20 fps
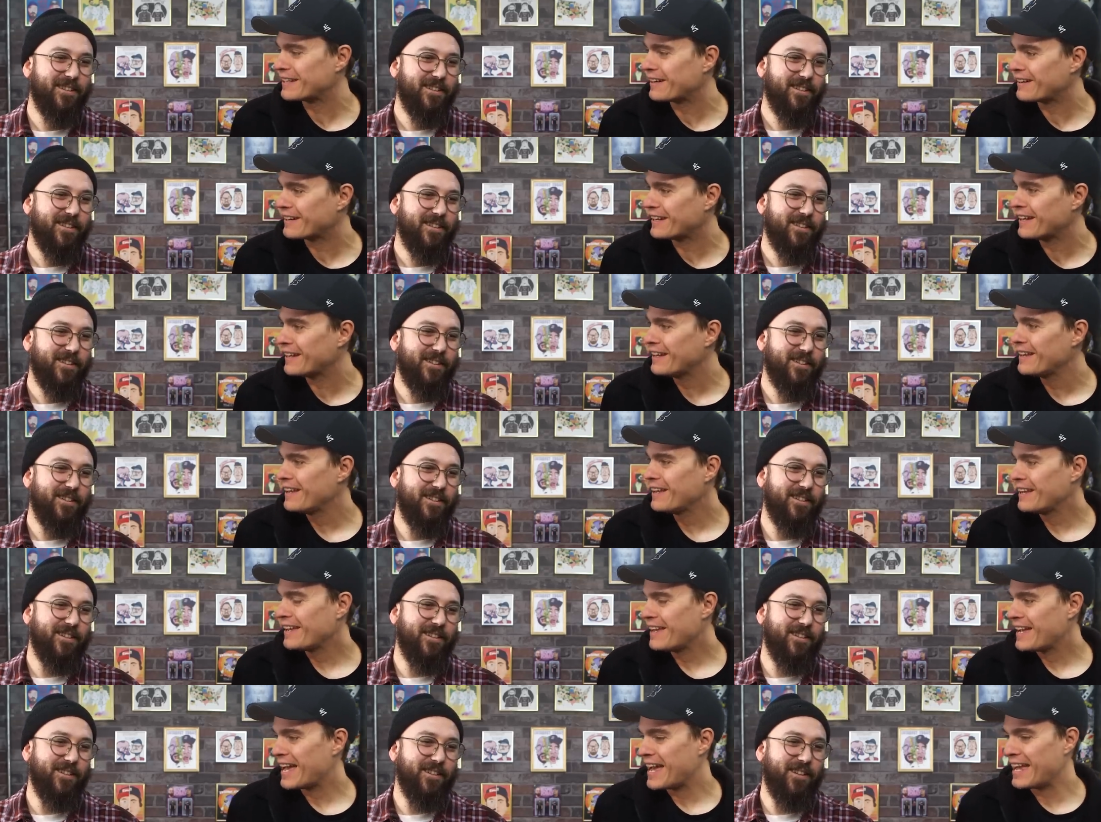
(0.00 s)
Speaker 1: area,
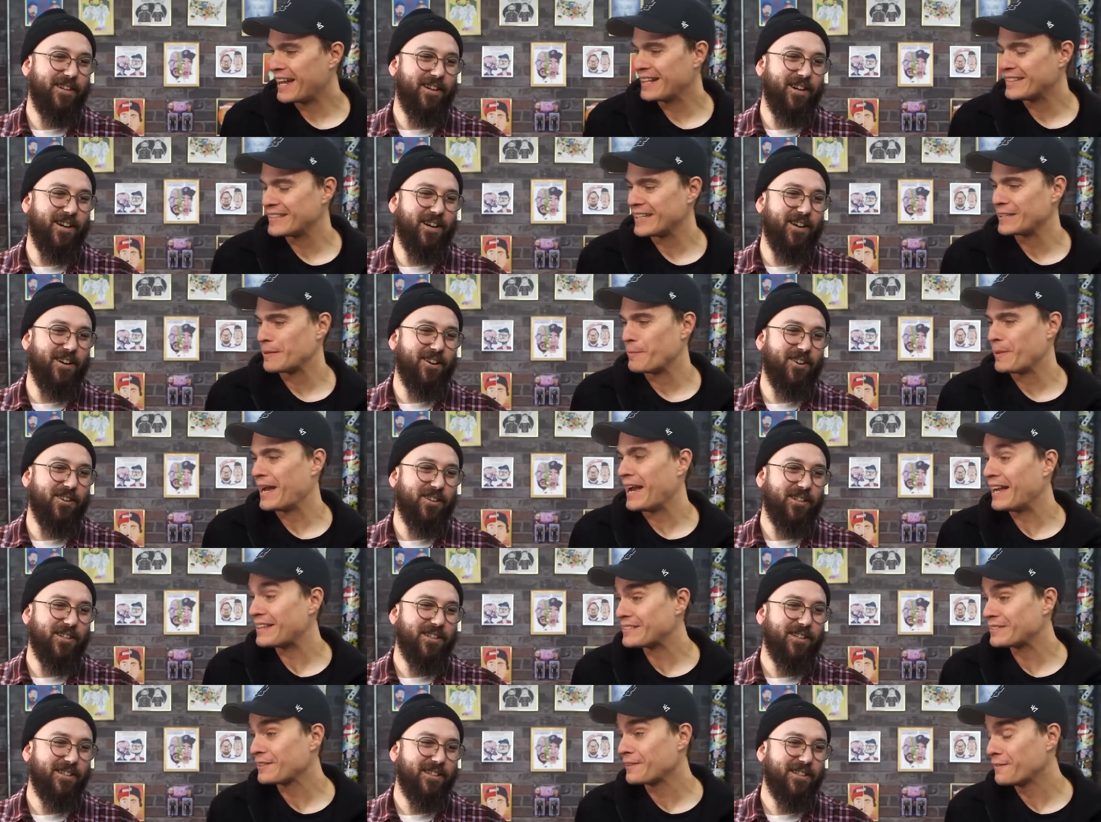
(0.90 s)
oh, and no. it's at the
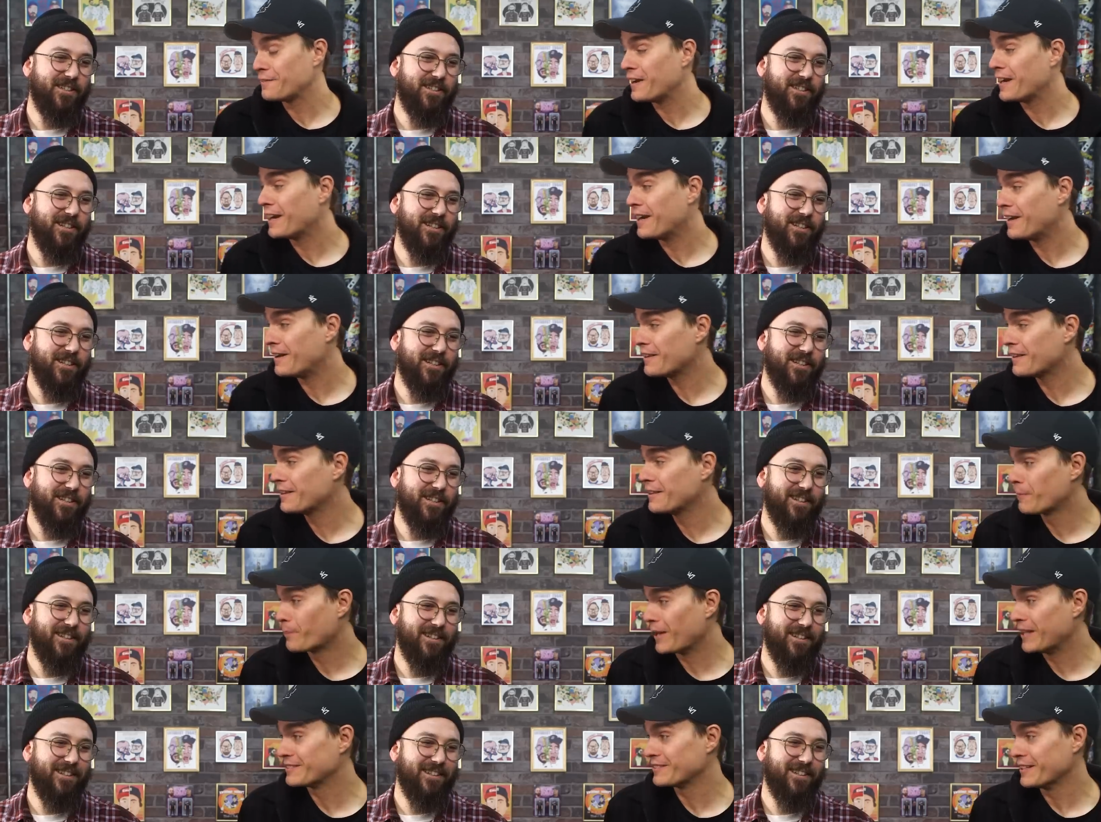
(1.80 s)
behest of uh, the
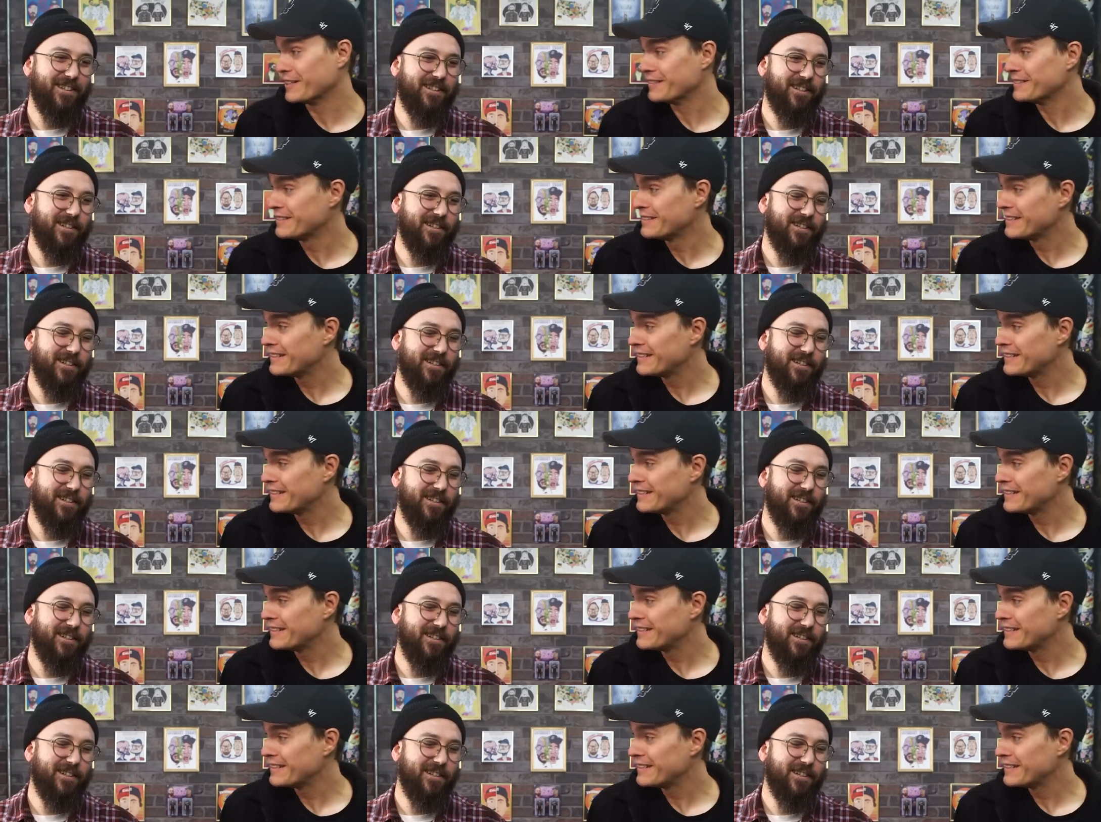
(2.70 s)
president,